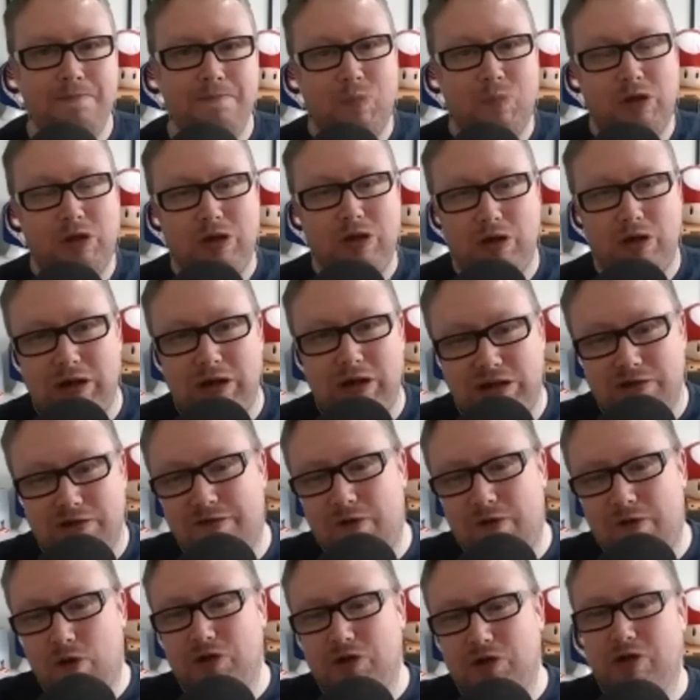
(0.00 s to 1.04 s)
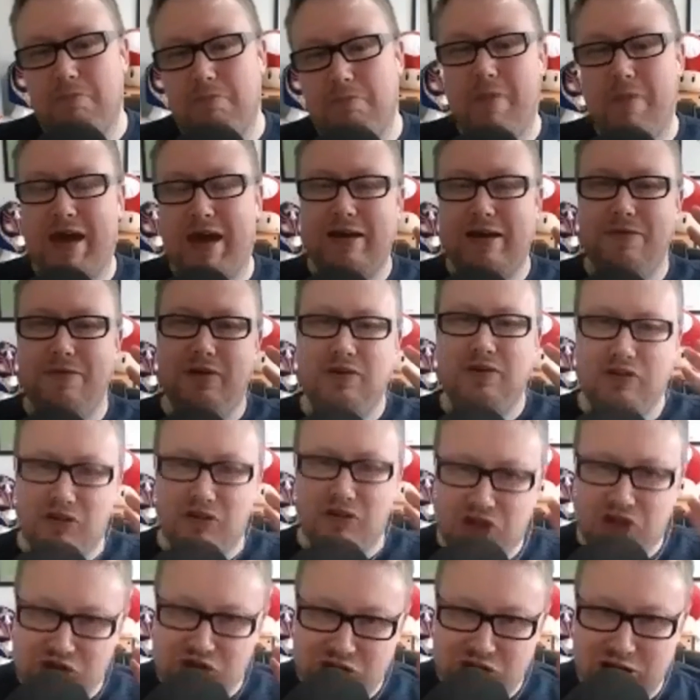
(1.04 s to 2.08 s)
You need to focus on making the
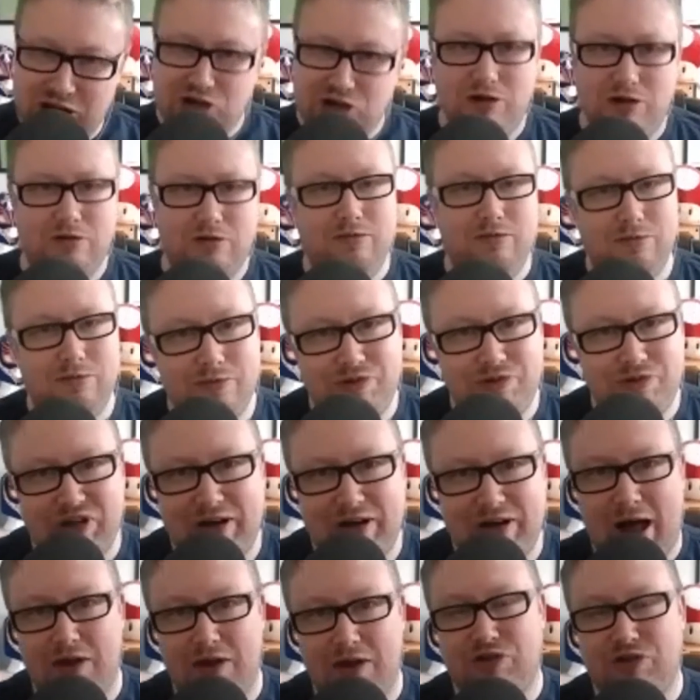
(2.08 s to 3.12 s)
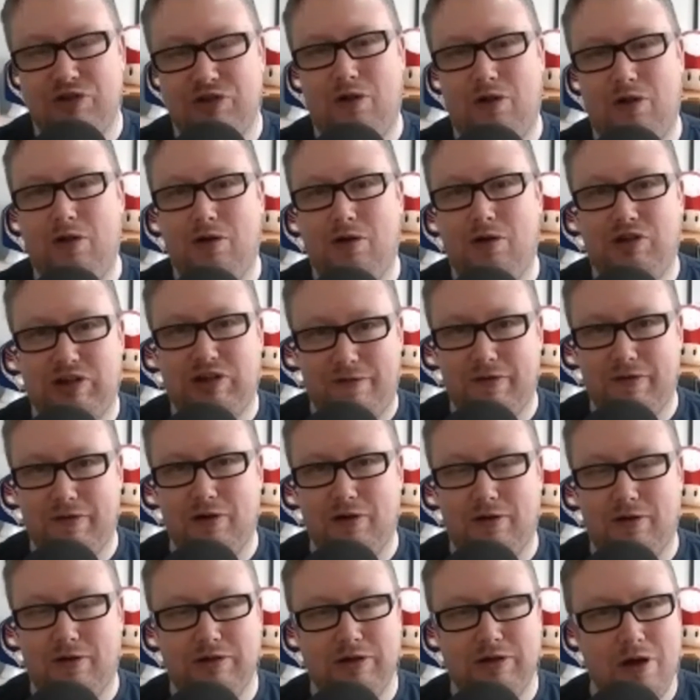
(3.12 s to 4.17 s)
decision to cancel
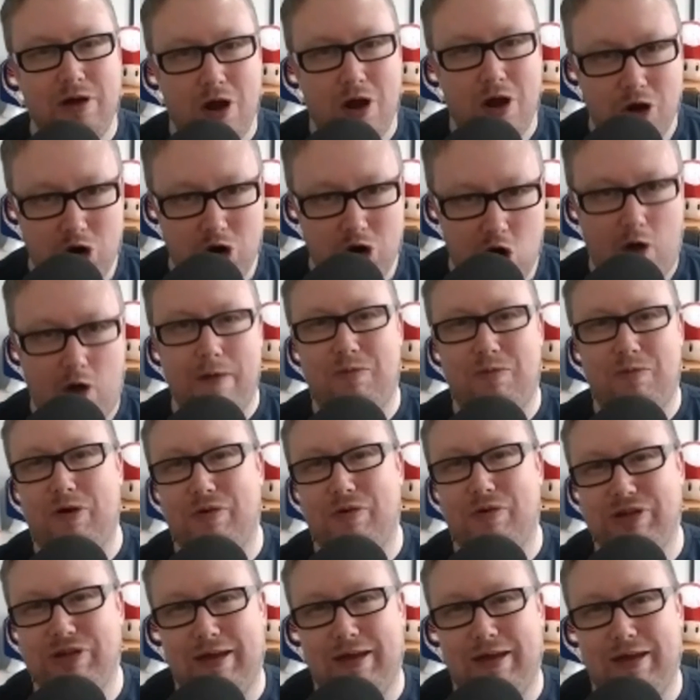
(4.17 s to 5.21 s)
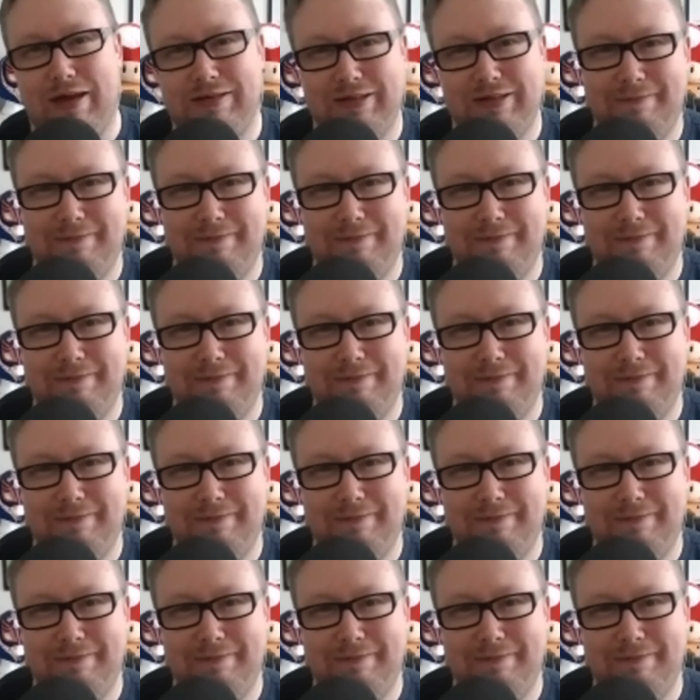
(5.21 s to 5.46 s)
difficult, not the process.